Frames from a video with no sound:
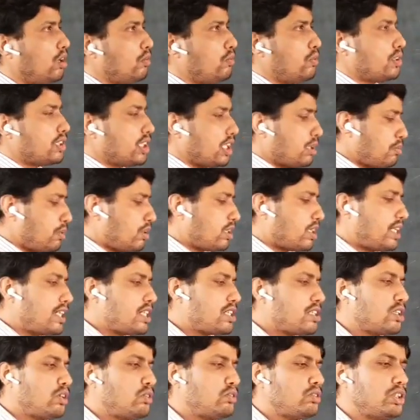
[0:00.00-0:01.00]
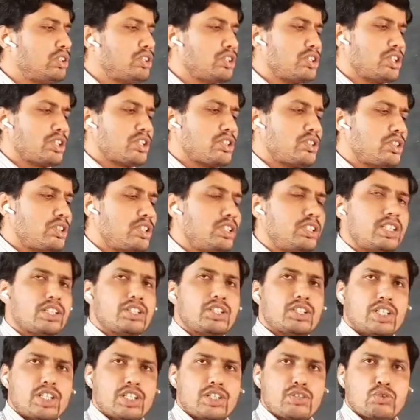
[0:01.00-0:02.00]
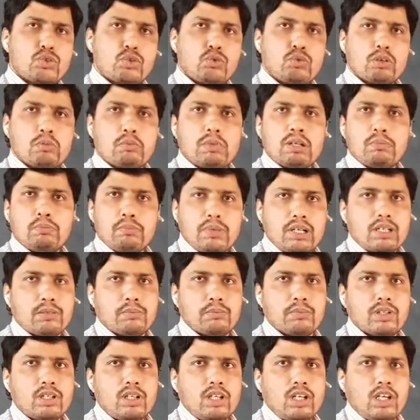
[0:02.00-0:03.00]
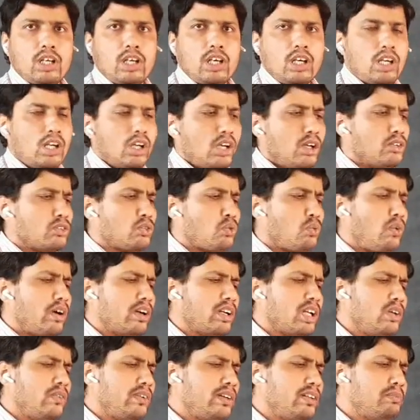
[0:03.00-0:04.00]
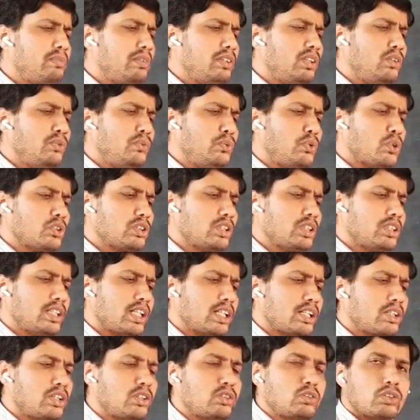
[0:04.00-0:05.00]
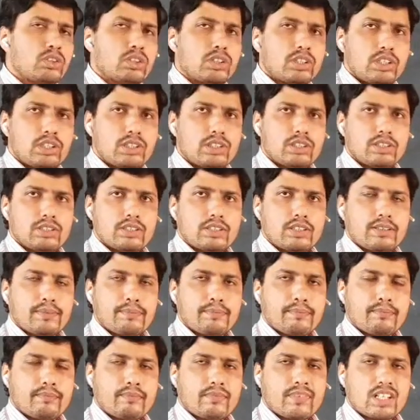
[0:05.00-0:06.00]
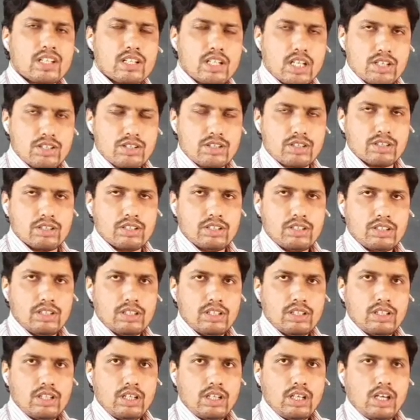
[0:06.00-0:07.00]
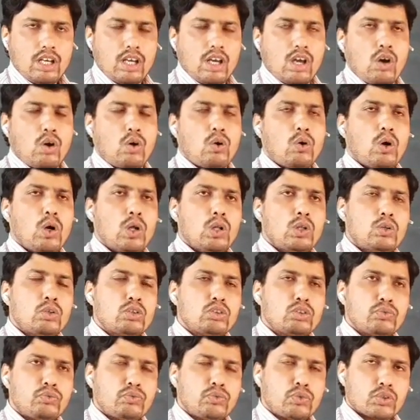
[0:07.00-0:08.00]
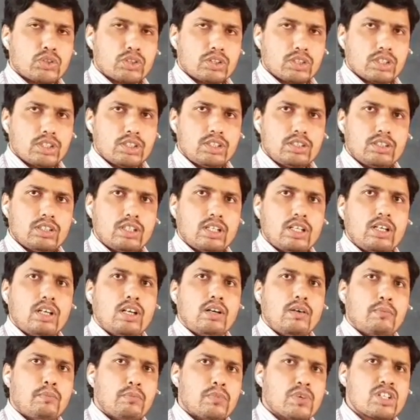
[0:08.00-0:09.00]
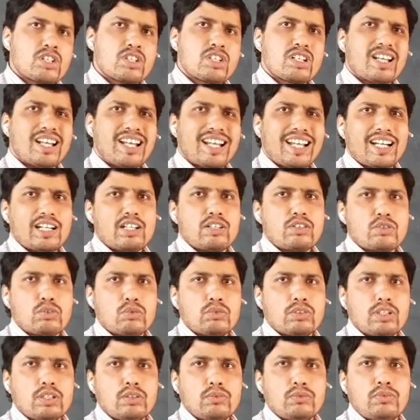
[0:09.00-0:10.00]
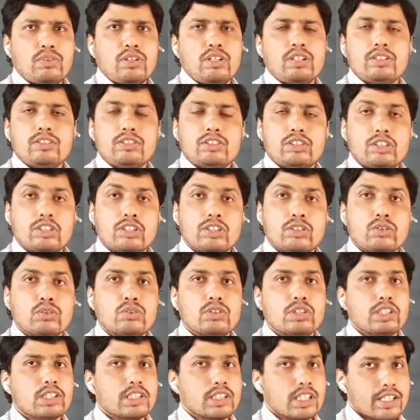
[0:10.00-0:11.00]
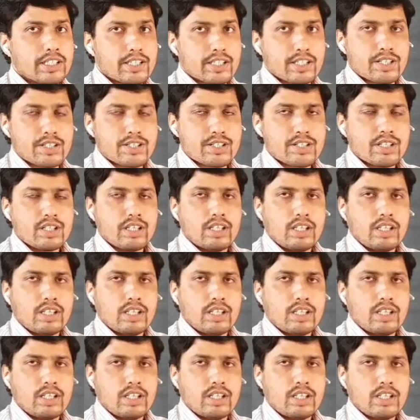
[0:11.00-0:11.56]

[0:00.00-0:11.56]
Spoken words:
For example, right now this duster is at rest over my palm. So whatever be the forces acting on this duster, all those forces must add to give zero resultant.